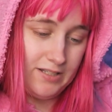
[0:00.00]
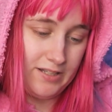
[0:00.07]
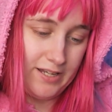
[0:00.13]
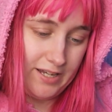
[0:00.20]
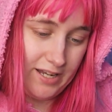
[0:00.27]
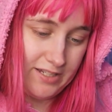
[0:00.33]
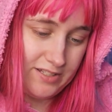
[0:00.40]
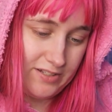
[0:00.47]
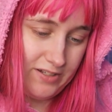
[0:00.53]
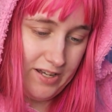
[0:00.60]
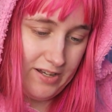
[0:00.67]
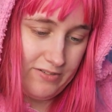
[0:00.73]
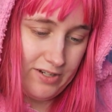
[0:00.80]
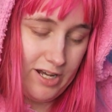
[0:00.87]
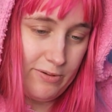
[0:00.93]
I still
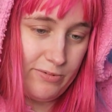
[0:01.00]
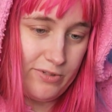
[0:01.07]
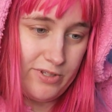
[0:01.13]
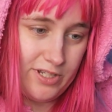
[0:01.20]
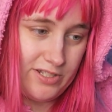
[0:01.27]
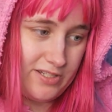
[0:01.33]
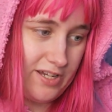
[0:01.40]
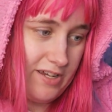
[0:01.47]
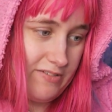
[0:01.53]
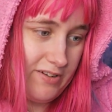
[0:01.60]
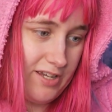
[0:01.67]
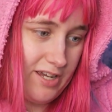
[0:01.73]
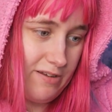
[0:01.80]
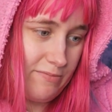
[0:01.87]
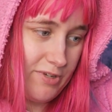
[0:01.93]
have a couple things that
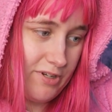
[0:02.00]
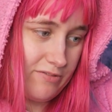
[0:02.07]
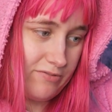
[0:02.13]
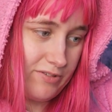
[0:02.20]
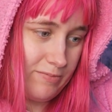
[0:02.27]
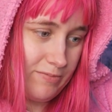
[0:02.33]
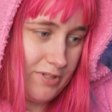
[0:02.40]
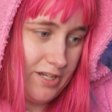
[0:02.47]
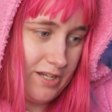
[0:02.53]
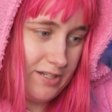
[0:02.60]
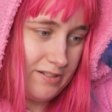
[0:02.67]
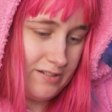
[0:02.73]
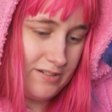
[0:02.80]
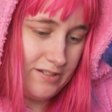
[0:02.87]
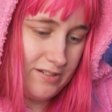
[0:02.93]
haven't came yet from that.